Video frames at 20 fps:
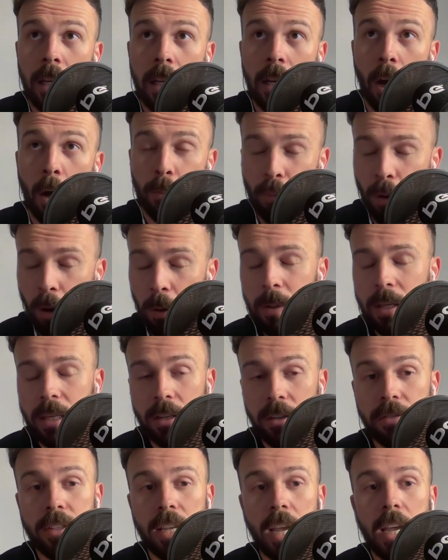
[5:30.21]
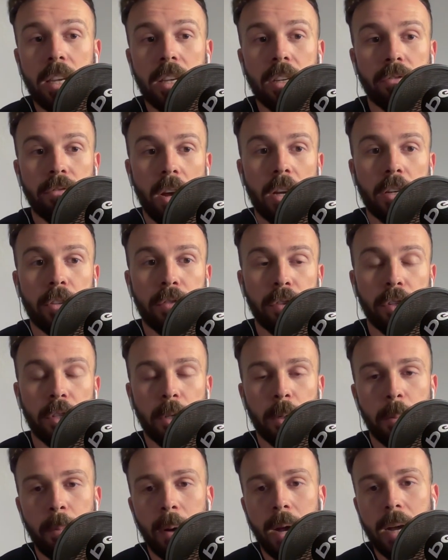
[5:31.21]
I'd probably have taken
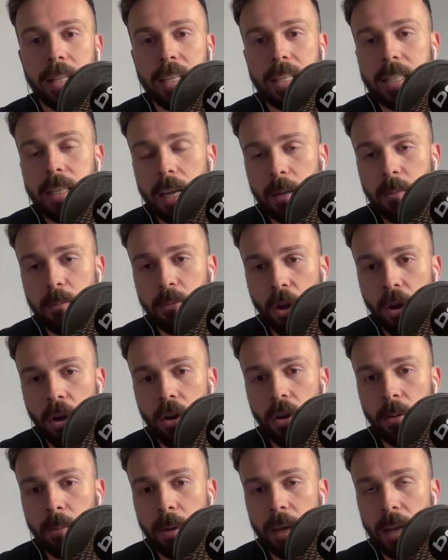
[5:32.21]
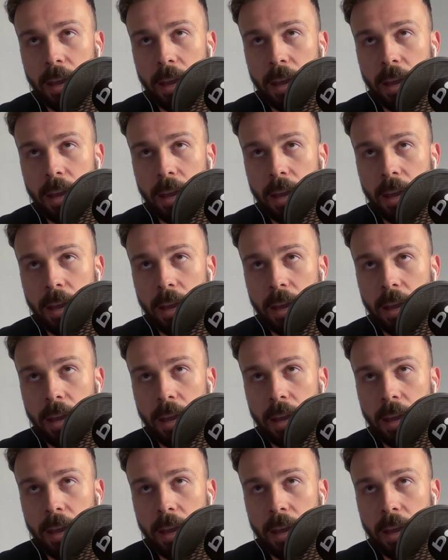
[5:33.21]
Rashford, but at the same time,